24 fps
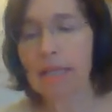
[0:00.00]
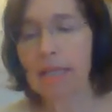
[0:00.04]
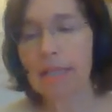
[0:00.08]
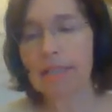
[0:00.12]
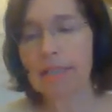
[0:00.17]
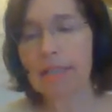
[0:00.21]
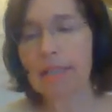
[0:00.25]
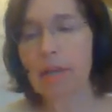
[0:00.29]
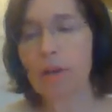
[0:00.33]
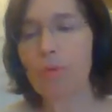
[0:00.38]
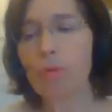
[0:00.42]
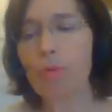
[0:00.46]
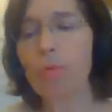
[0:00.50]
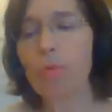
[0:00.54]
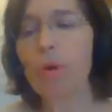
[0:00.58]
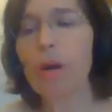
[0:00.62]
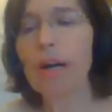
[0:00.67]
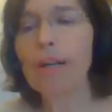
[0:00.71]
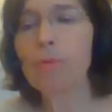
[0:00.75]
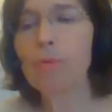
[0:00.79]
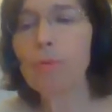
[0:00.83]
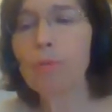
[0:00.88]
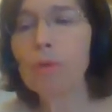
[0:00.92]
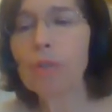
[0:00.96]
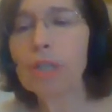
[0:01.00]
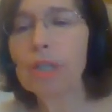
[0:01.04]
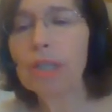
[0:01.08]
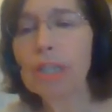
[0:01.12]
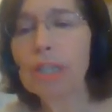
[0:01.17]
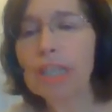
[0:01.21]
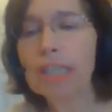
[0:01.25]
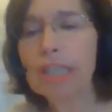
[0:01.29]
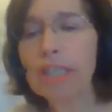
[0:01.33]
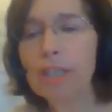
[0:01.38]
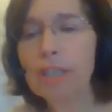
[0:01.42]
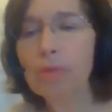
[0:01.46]
So one
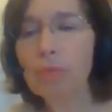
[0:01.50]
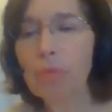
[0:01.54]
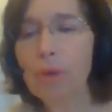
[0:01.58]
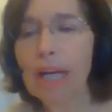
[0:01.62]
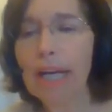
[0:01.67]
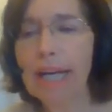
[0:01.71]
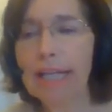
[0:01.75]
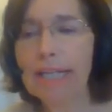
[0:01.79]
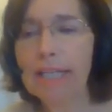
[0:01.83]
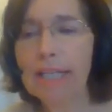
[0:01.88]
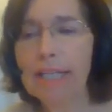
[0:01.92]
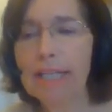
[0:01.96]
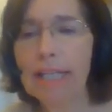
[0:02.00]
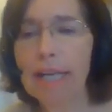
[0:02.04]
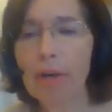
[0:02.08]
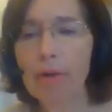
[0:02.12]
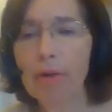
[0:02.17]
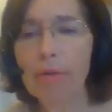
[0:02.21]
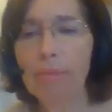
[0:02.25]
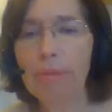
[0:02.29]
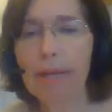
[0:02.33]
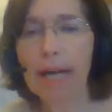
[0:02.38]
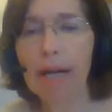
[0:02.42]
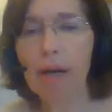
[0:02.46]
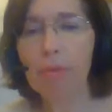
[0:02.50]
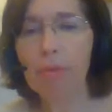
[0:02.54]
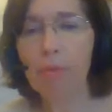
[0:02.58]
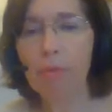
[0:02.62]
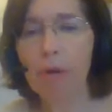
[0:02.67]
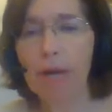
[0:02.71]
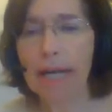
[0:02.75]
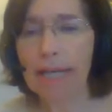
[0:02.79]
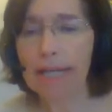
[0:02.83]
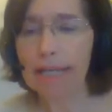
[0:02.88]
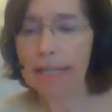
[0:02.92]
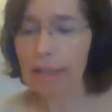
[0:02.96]
really good way to go about
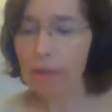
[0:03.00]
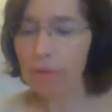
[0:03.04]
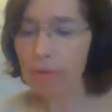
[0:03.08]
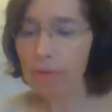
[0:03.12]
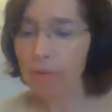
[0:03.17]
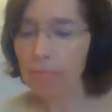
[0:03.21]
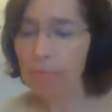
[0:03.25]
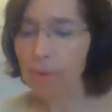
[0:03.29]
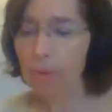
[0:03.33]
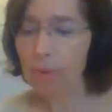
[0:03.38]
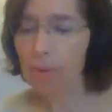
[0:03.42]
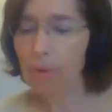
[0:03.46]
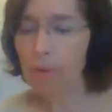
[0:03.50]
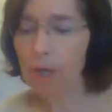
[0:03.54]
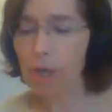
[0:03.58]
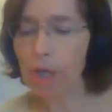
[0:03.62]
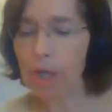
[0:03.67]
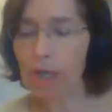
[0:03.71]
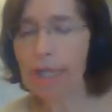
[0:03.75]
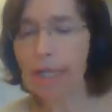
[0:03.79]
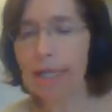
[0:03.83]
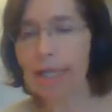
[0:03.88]
writing a report